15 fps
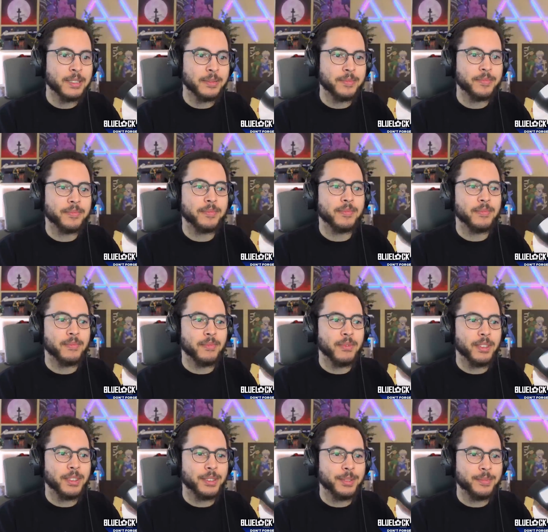
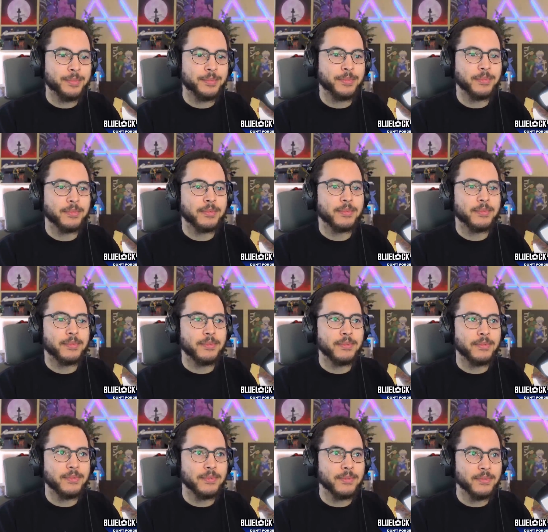
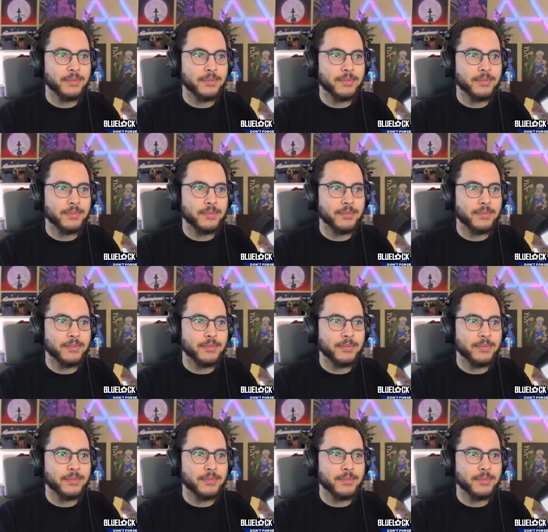Nothing is said.